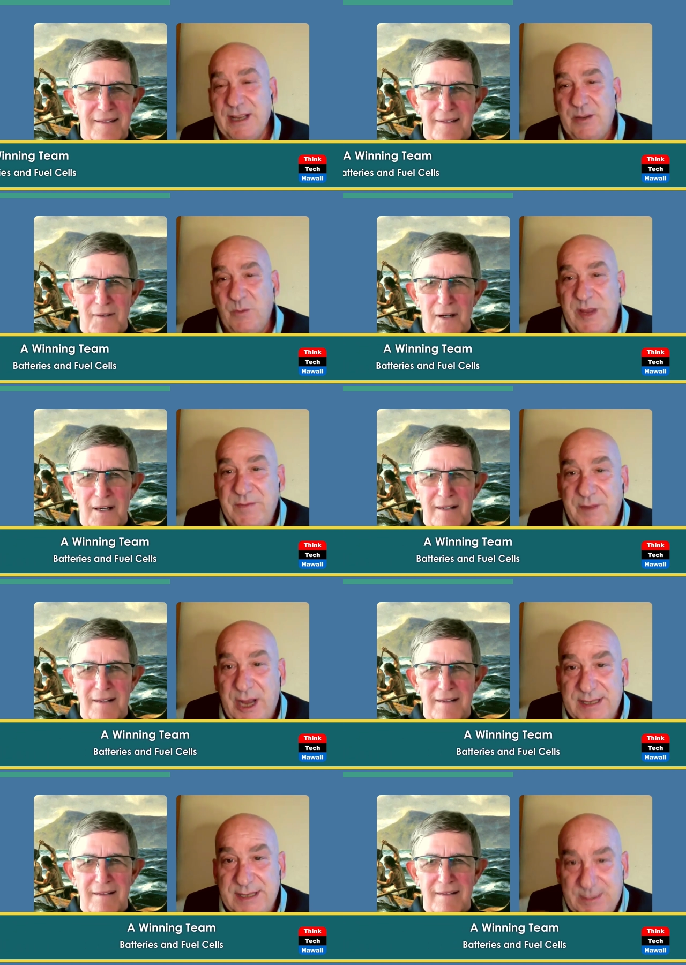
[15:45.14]
Speaker 1: We've
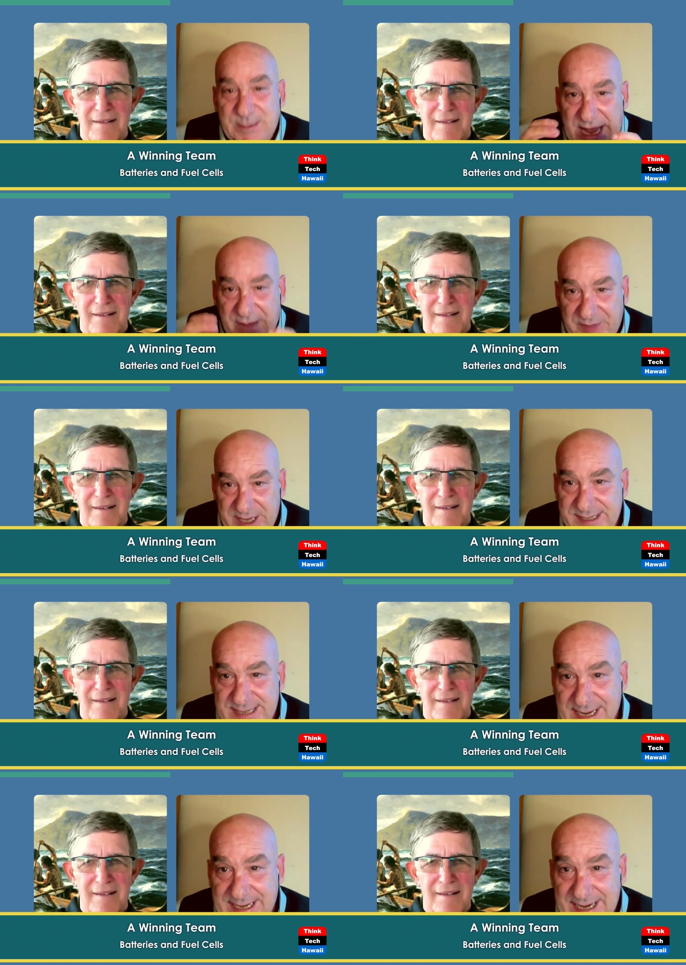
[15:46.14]
got, we have this
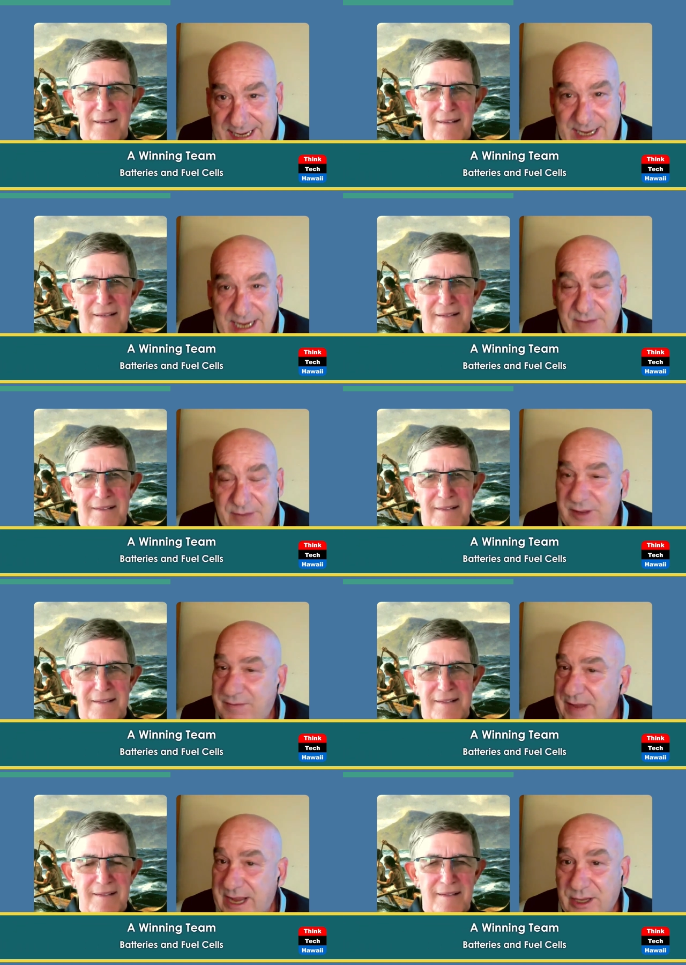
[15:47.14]
decade, and if we
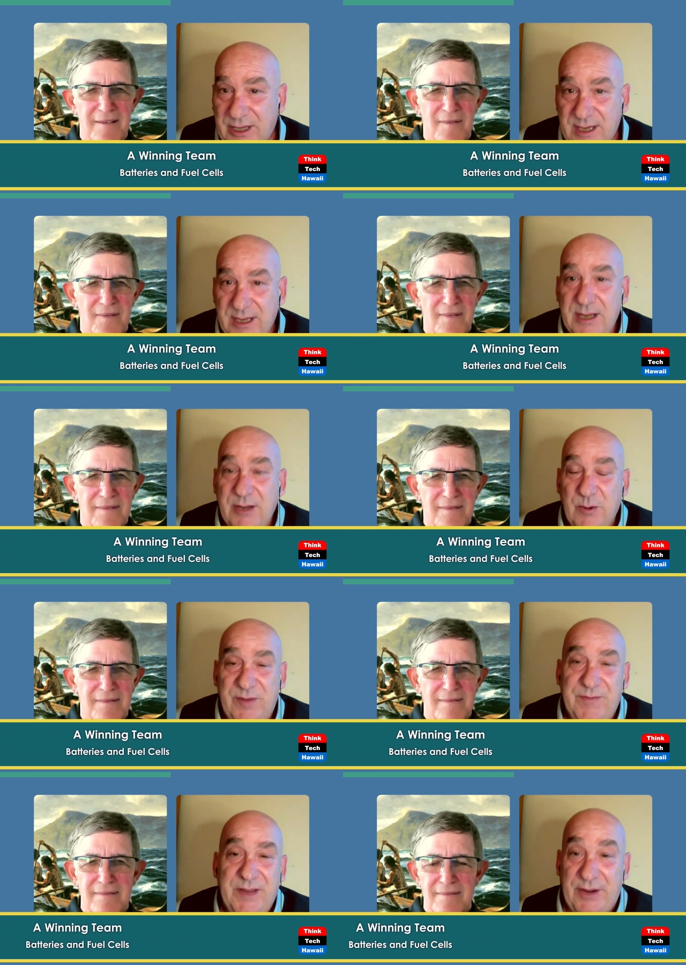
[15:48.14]
fail, we
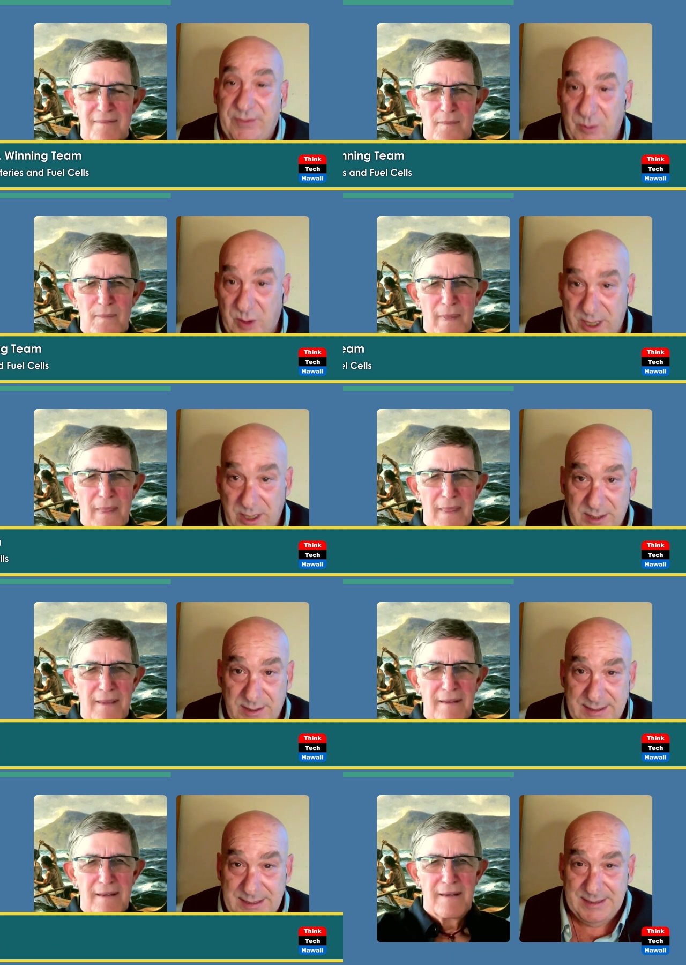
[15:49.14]
fail everyone.
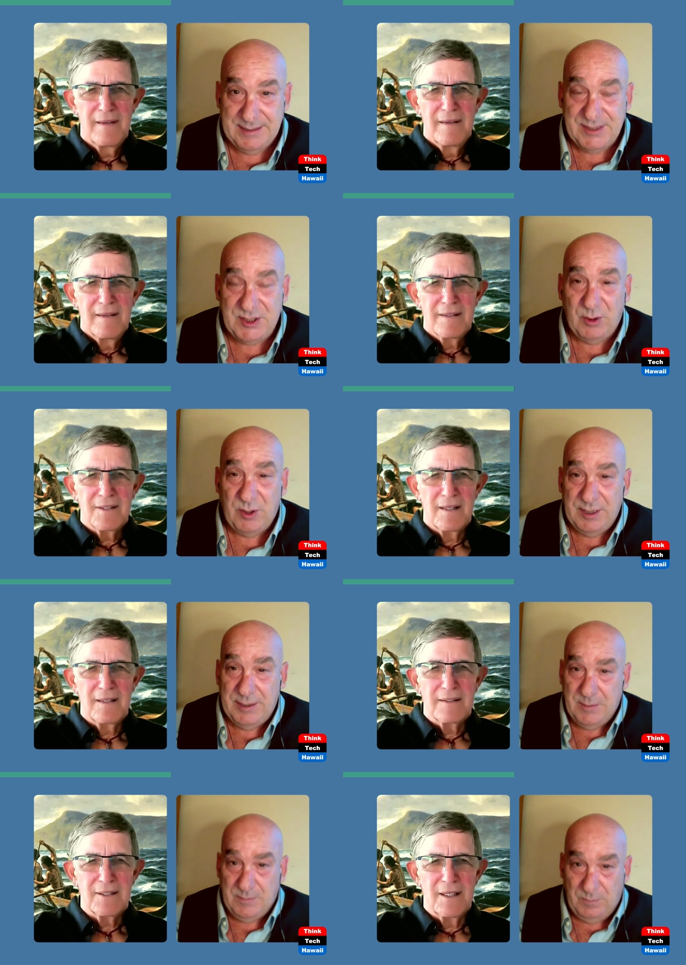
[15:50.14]
So,
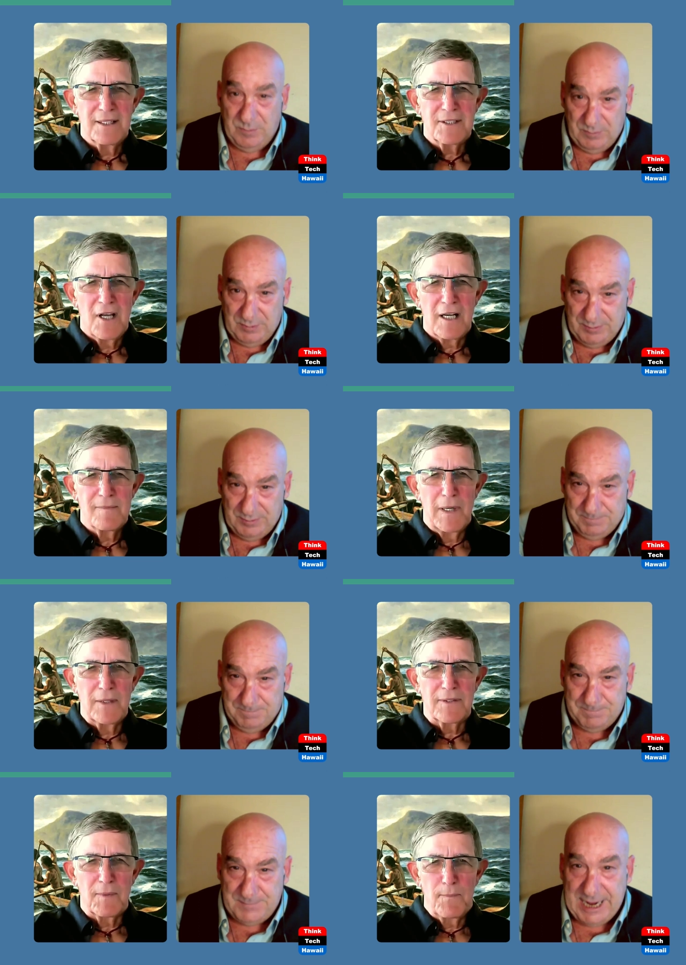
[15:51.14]
Speaker 2: so let's talk
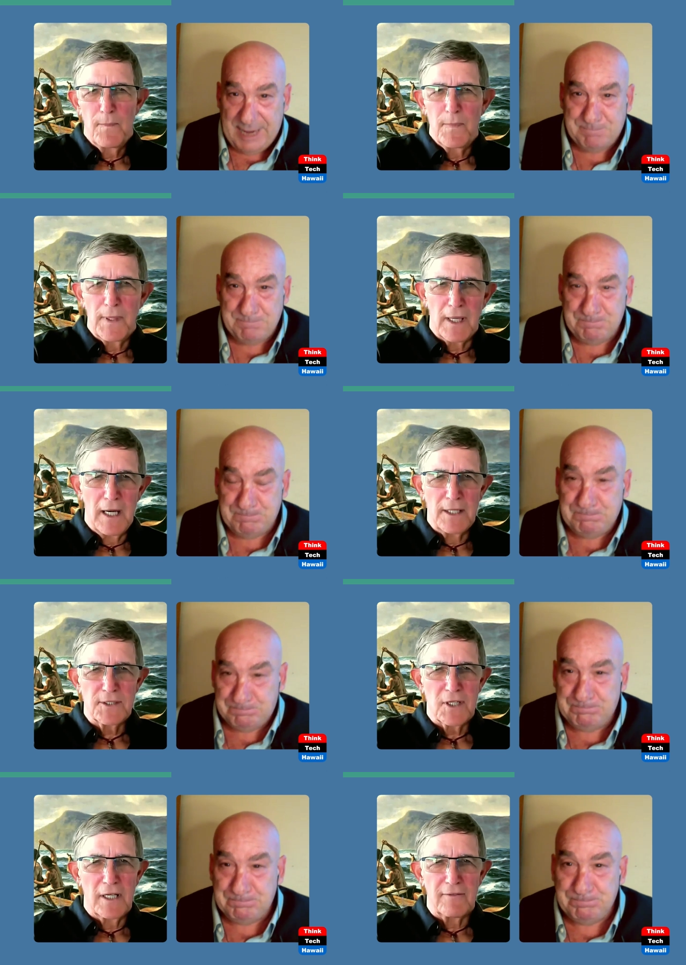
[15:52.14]
about the yeah. guy
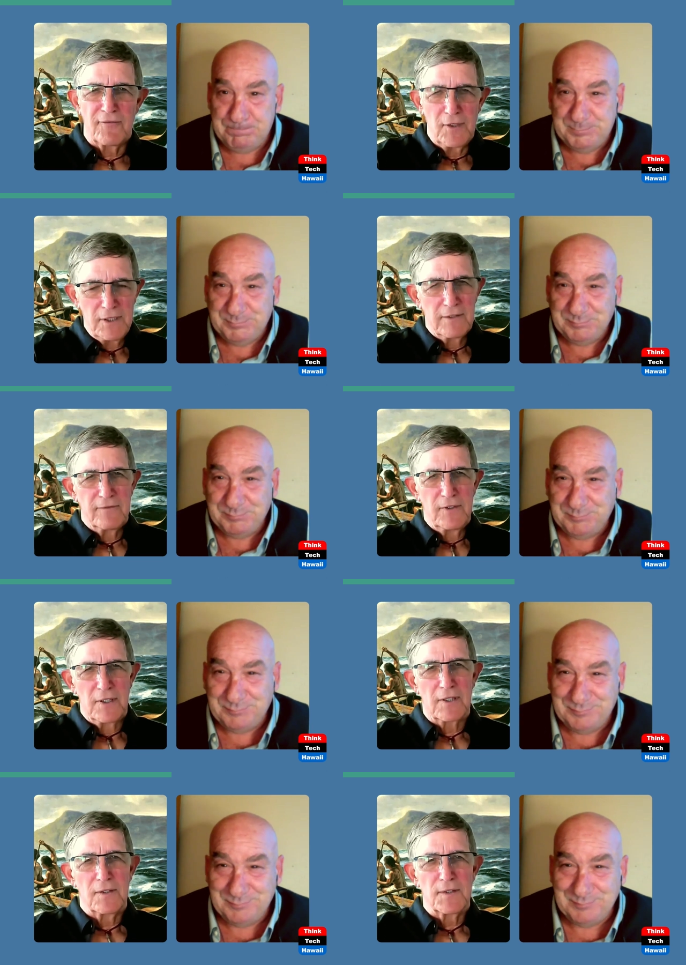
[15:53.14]
who's got a fleet of
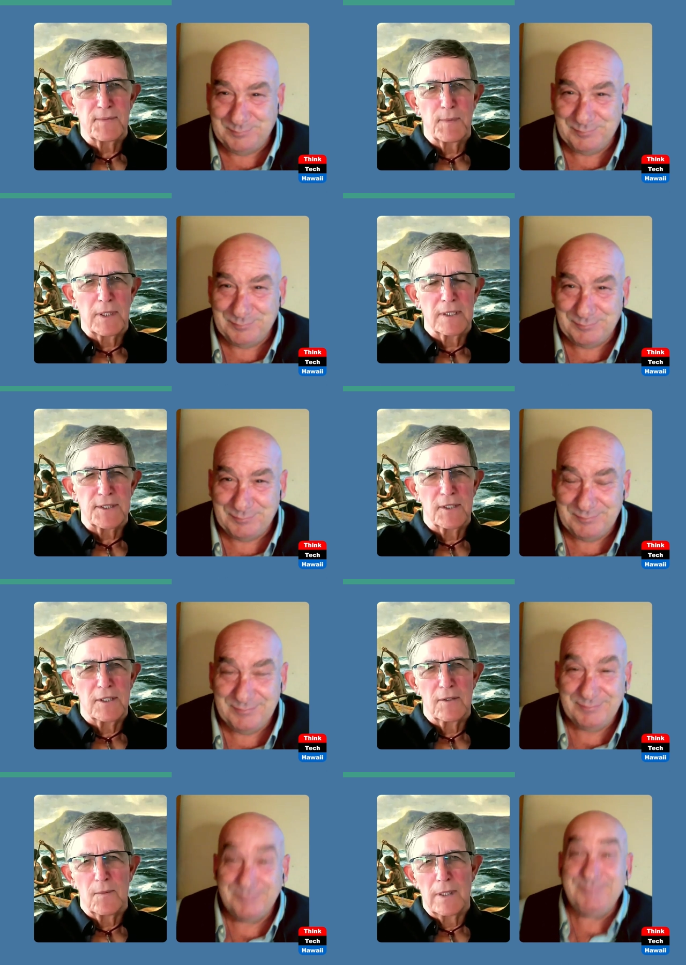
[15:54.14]
vehicles because you
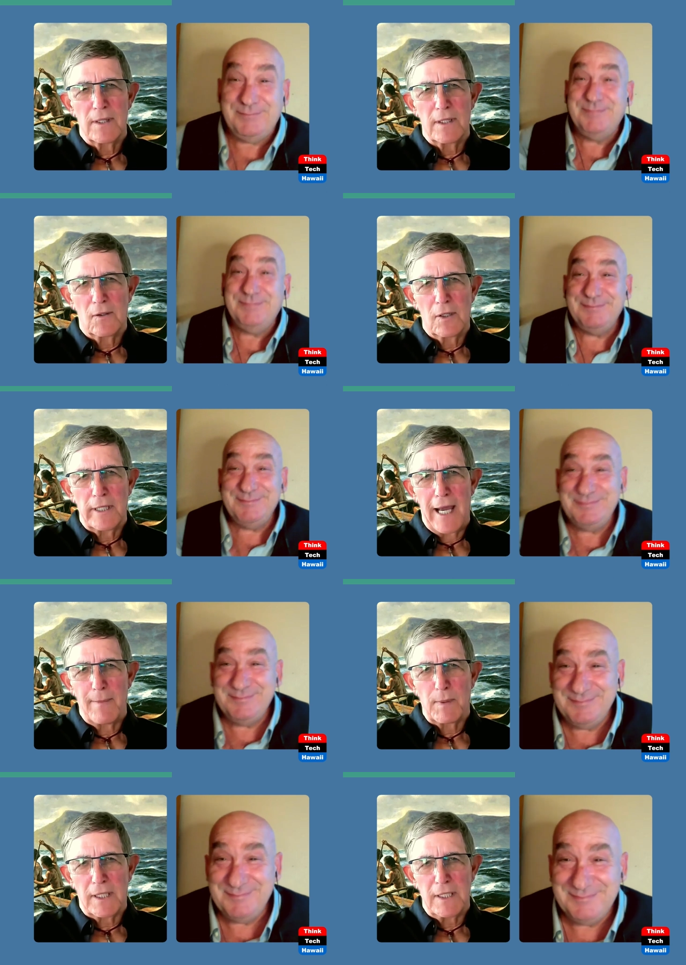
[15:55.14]
know hmm. one of the early
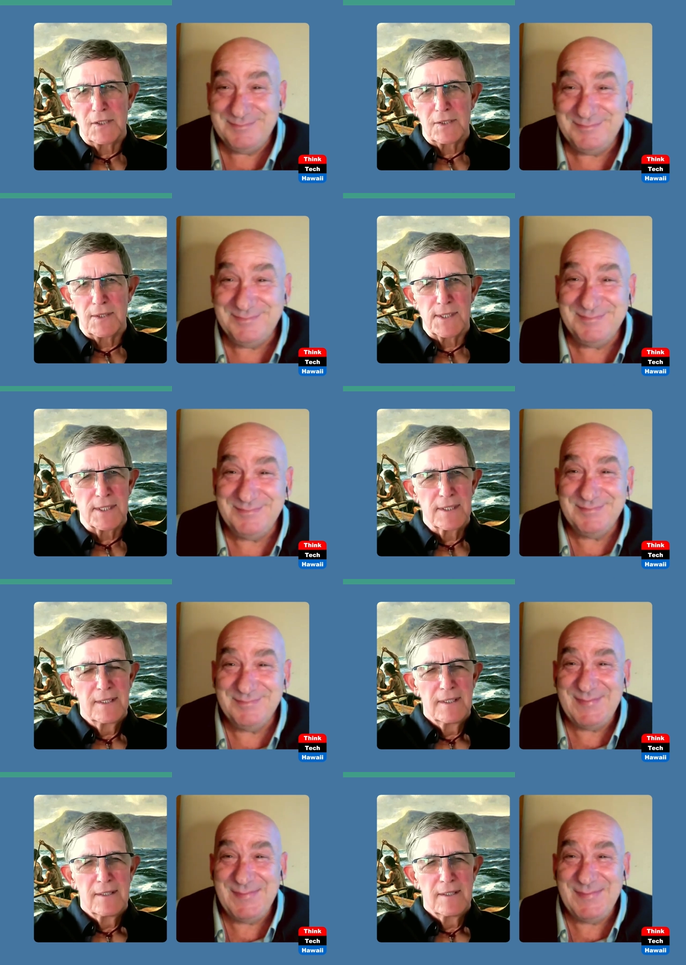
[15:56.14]
applications,